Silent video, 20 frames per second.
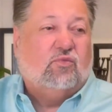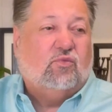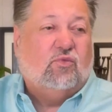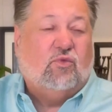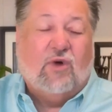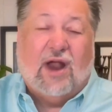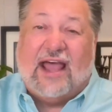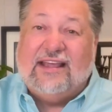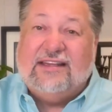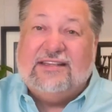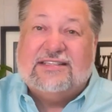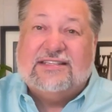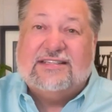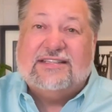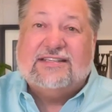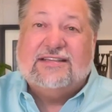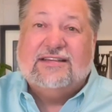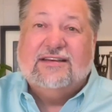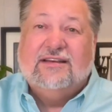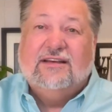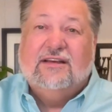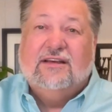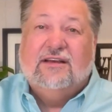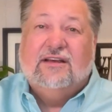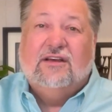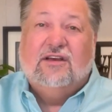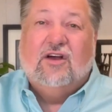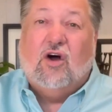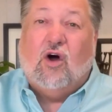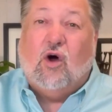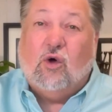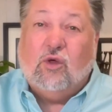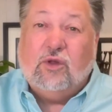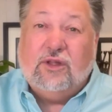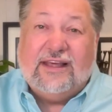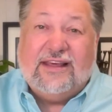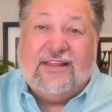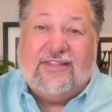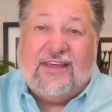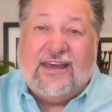rites,
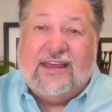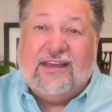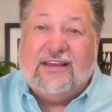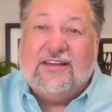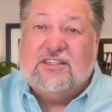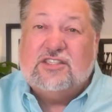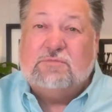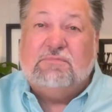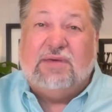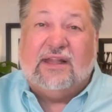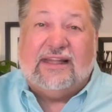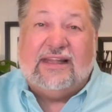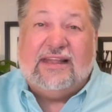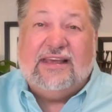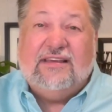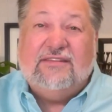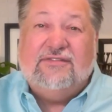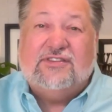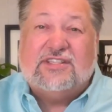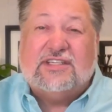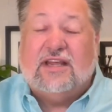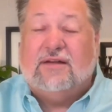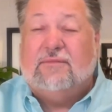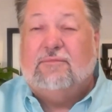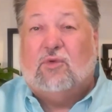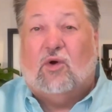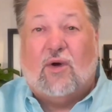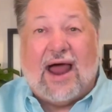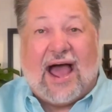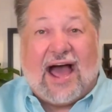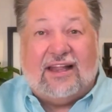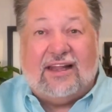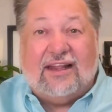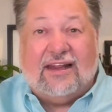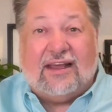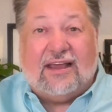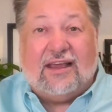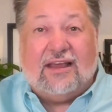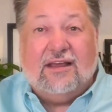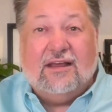holy things, beliefs, and
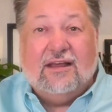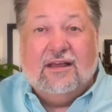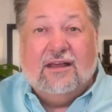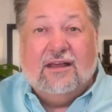morality